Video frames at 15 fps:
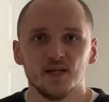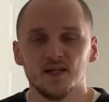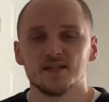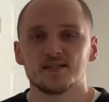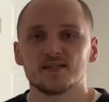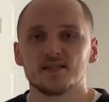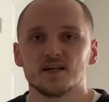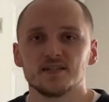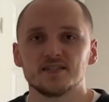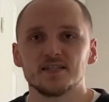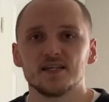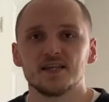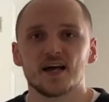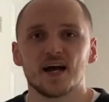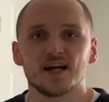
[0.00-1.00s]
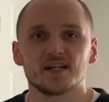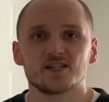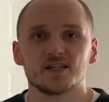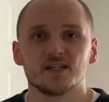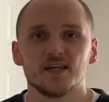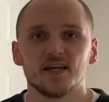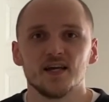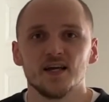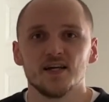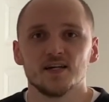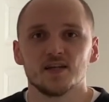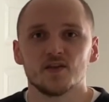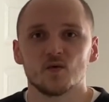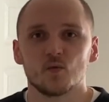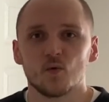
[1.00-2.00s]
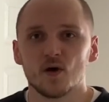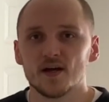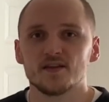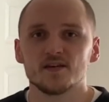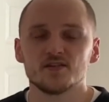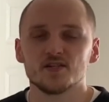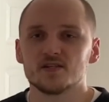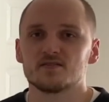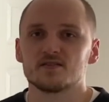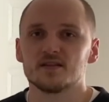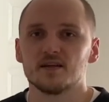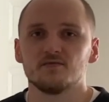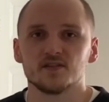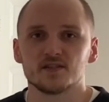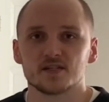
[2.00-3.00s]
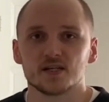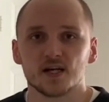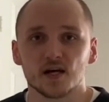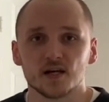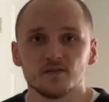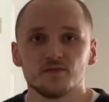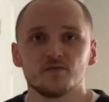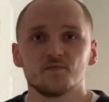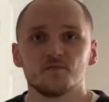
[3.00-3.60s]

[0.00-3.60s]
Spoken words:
This is the idea that actually the way that Jesus lived his life